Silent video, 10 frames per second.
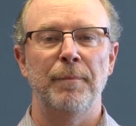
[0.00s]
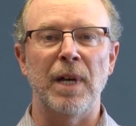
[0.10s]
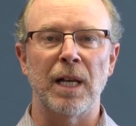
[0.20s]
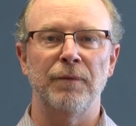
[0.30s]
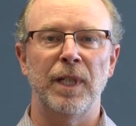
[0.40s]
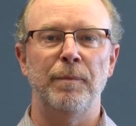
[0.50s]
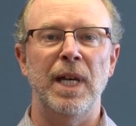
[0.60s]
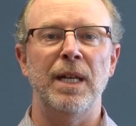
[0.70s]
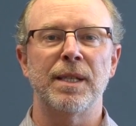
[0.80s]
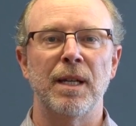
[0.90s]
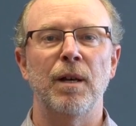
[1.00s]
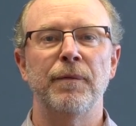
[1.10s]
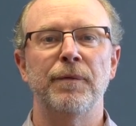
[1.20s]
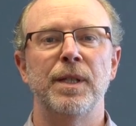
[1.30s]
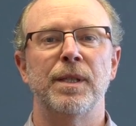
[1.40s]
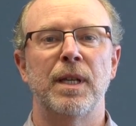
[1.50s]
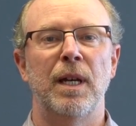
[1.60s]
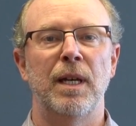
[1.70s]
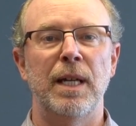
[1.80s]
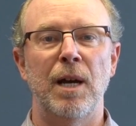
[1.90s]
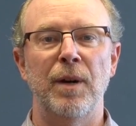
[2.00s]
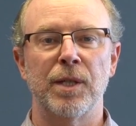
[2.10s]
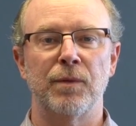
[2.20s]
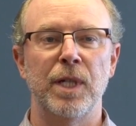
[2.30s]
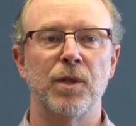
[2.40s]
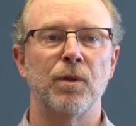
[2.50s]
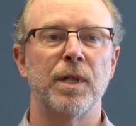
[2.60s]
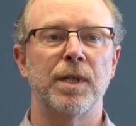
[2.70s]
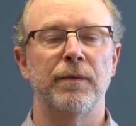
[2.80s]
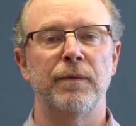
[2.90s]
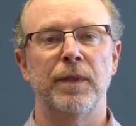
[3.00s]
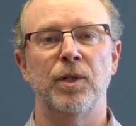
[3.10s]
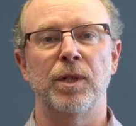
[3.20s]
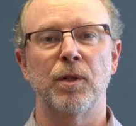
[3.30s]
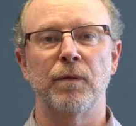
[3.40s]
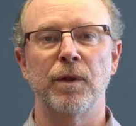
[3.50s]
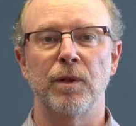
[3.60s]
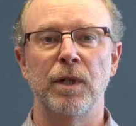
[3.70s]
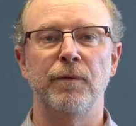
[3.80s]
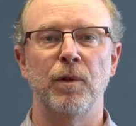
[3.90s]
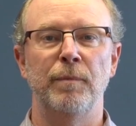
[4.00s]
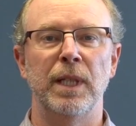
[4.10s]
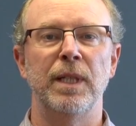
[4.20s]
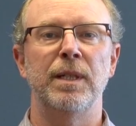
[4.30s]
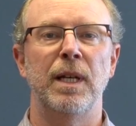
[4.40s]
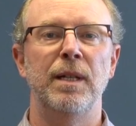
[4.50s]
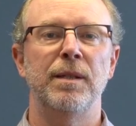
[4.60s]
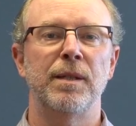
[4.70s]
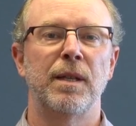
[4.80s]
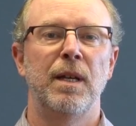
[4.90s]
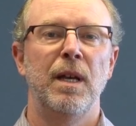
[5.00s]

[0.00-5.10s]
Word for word: McIlvenna Bay itself is uh, now has a resource of just over 34 million tons.